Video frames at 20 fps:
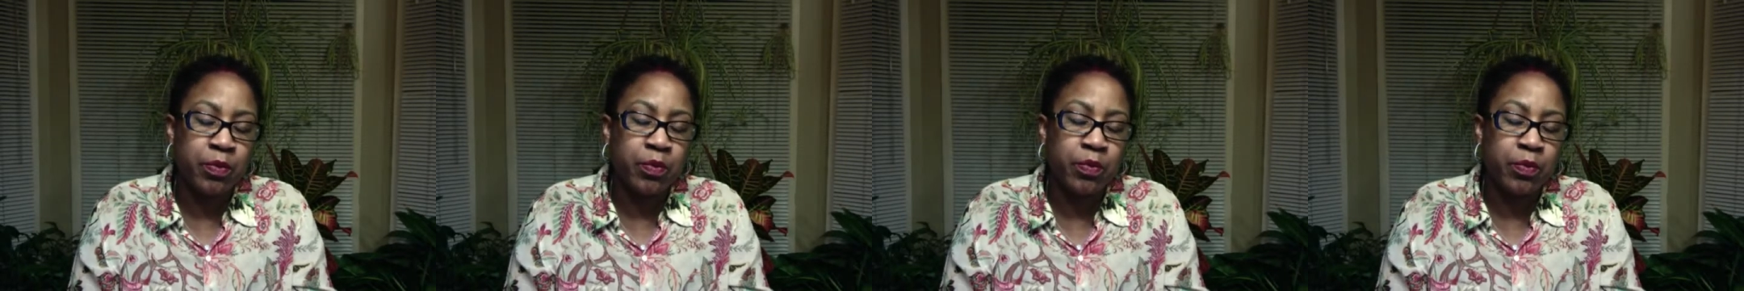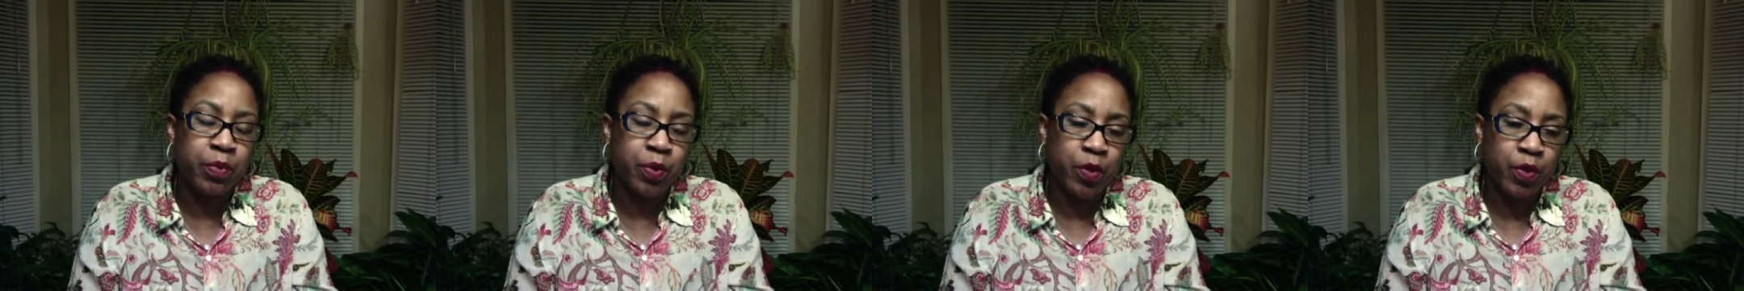
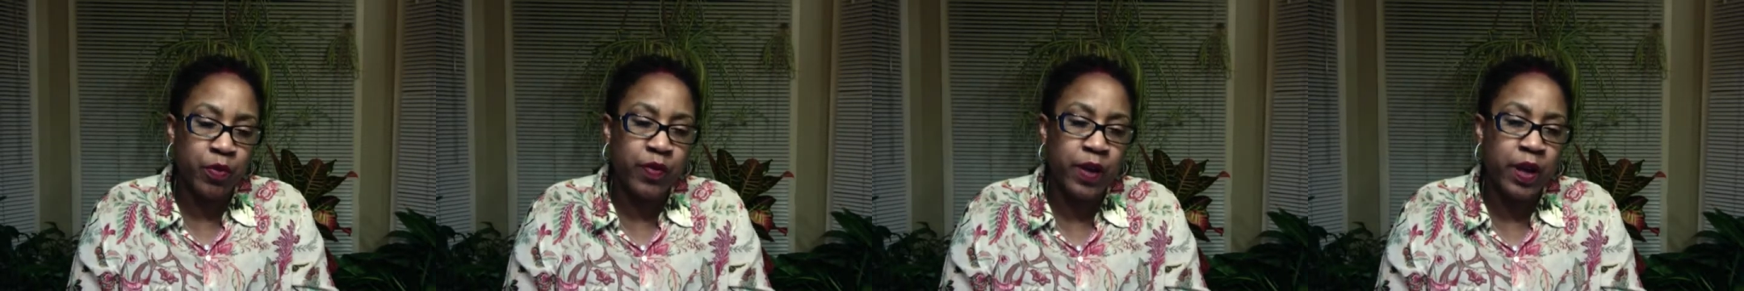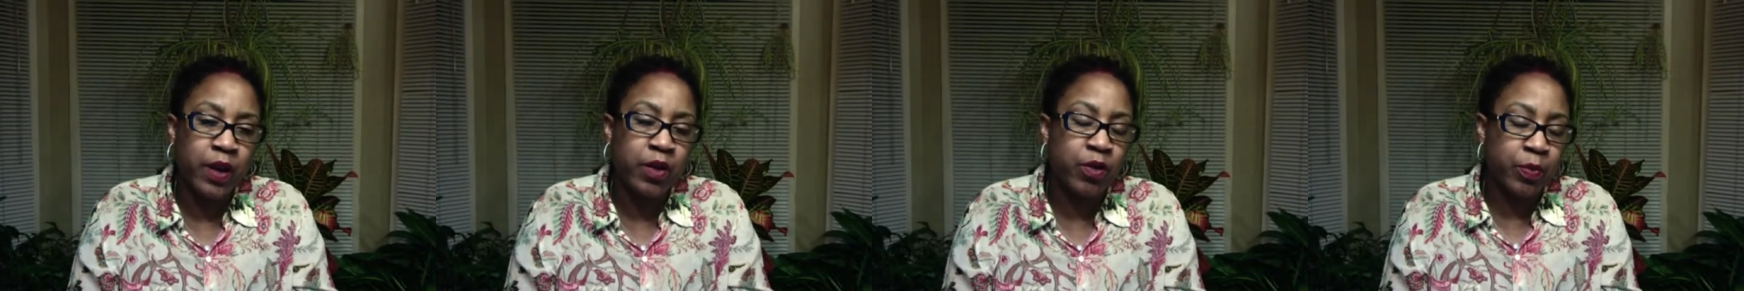
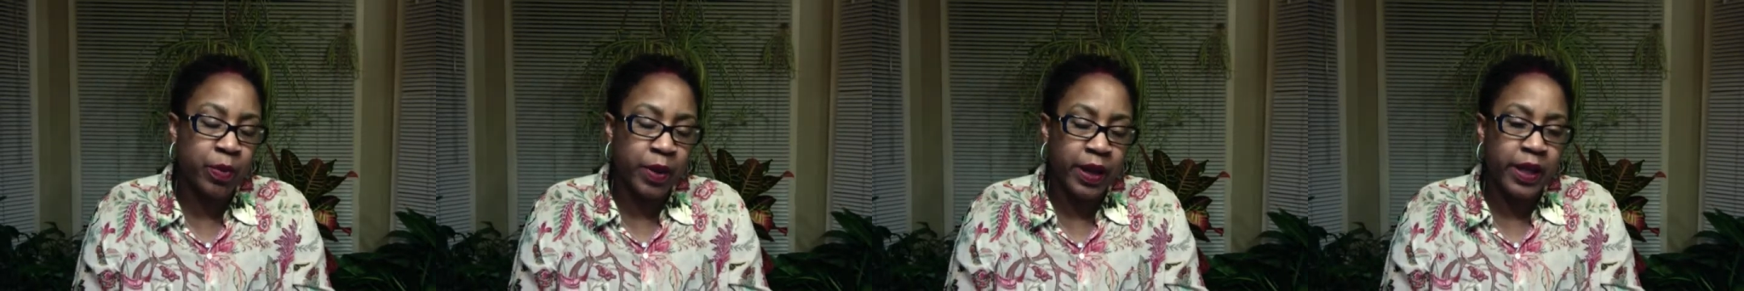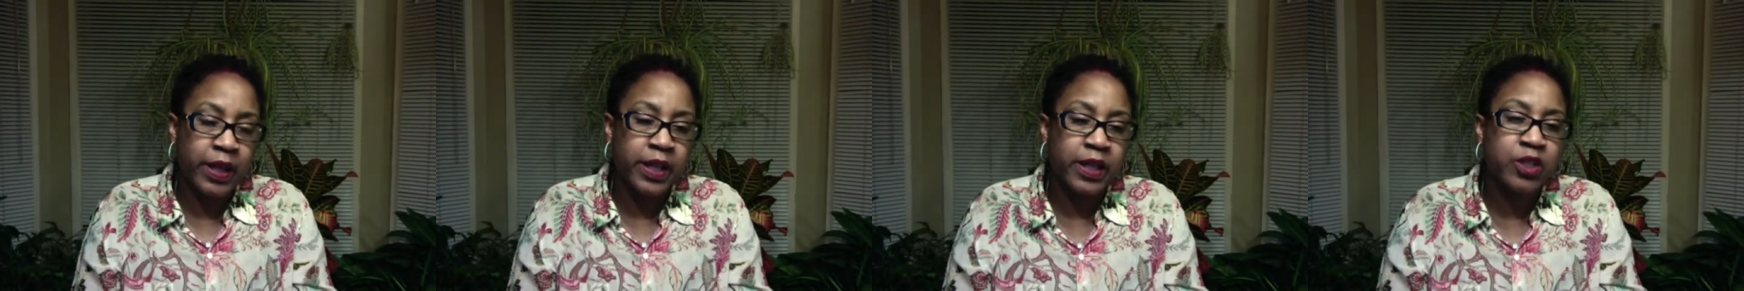profile or
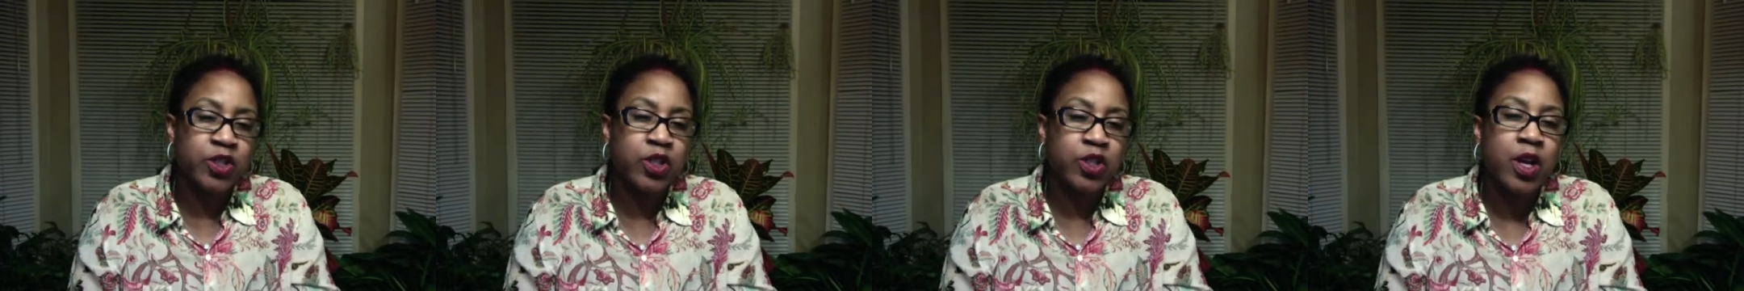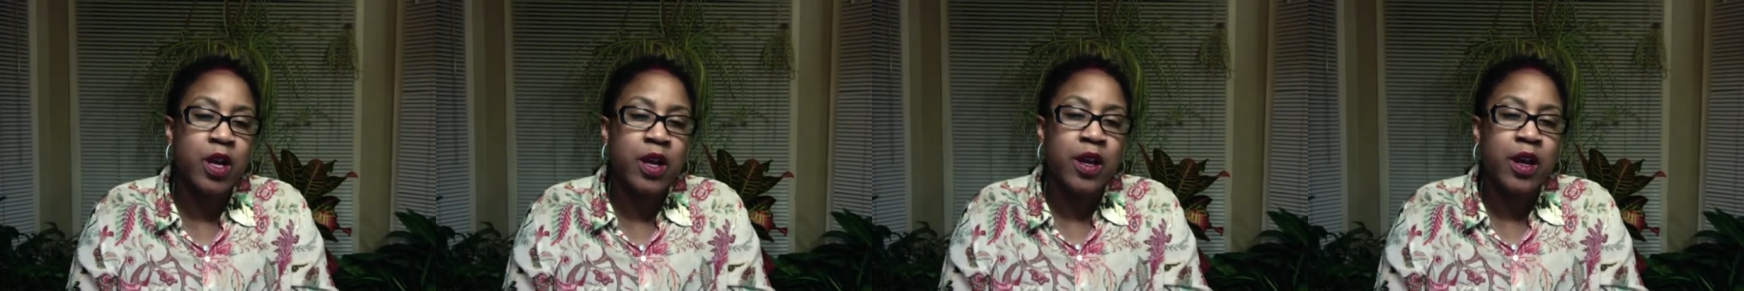page.
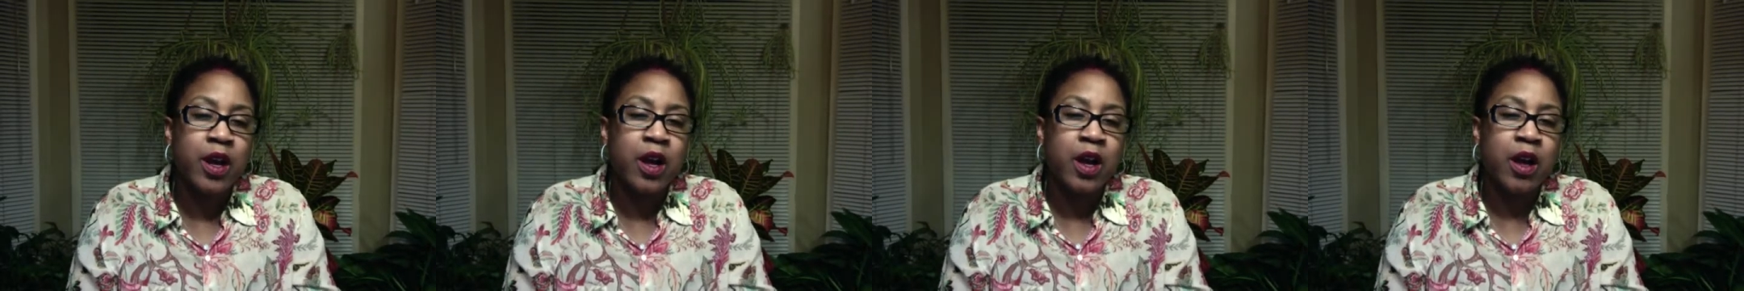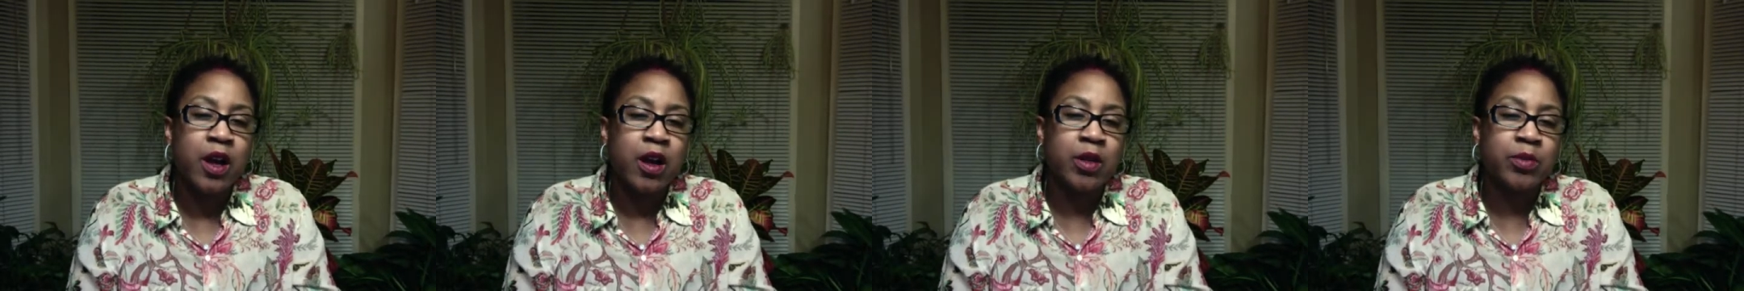
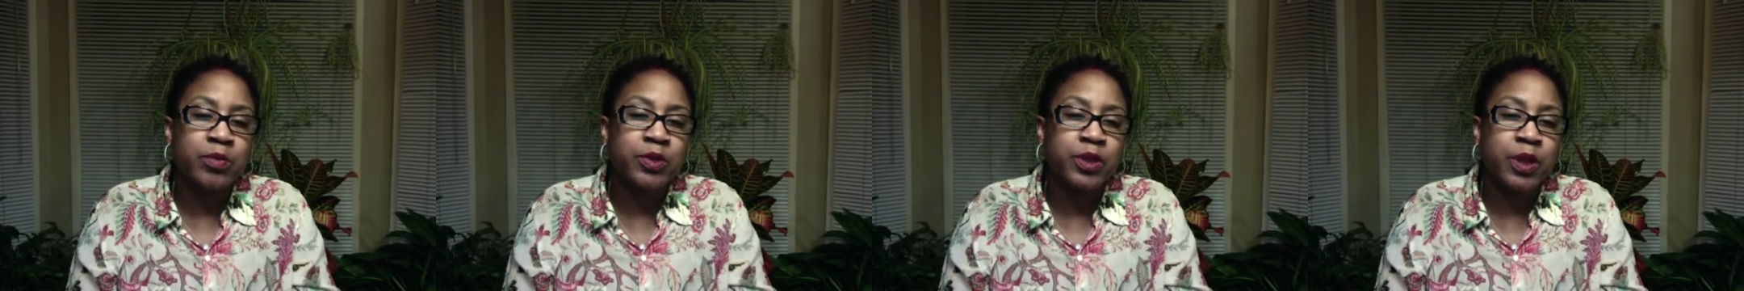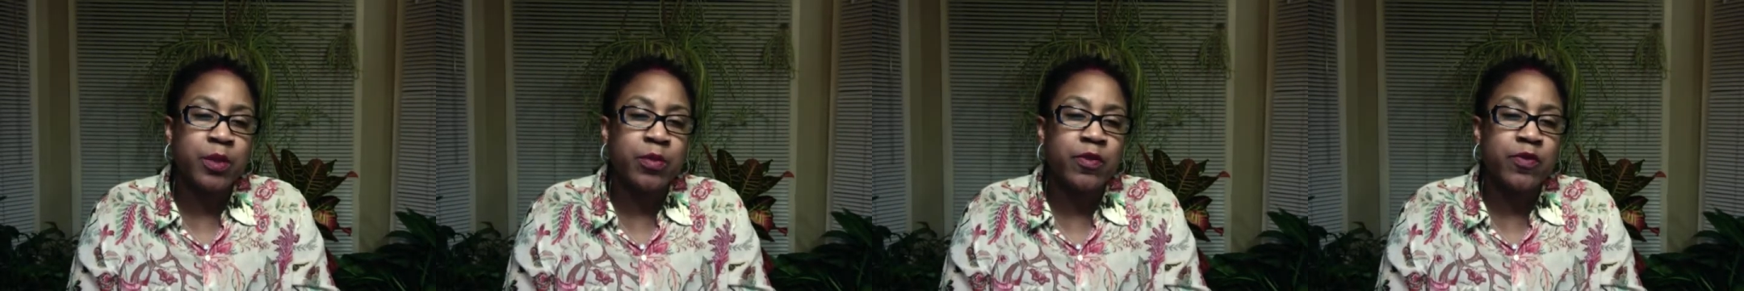
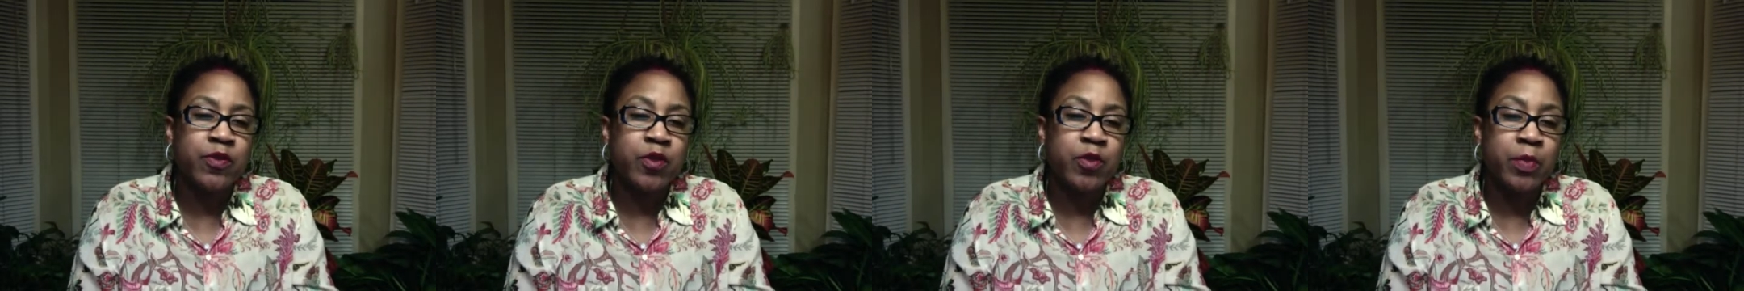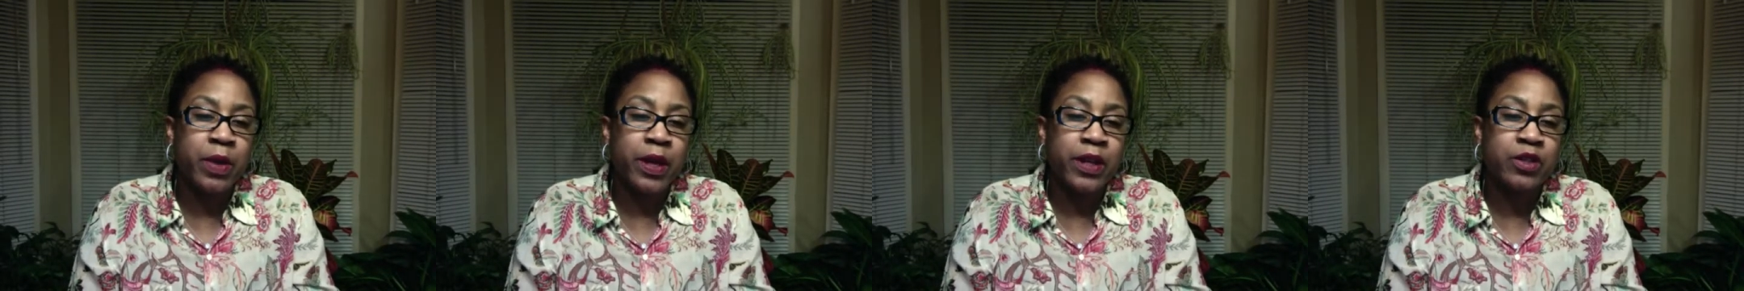Some of you
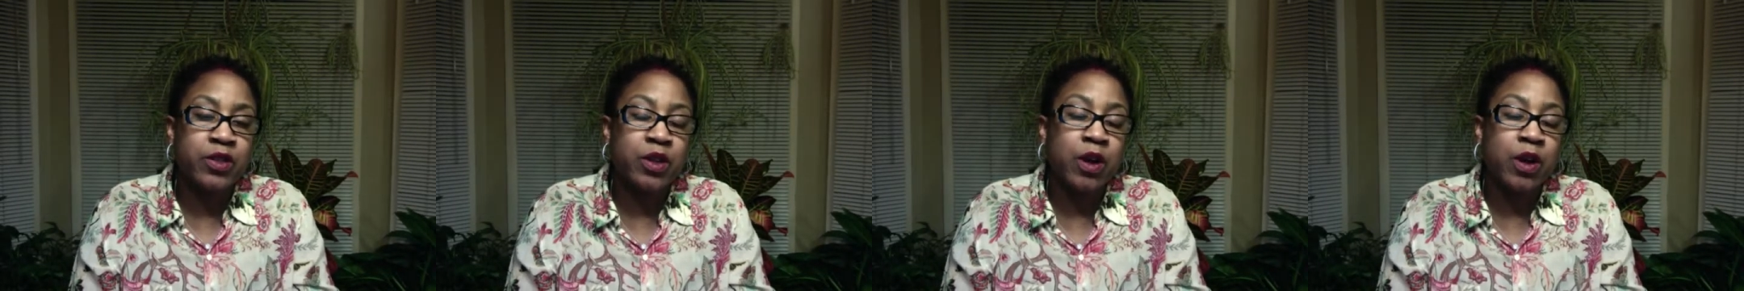may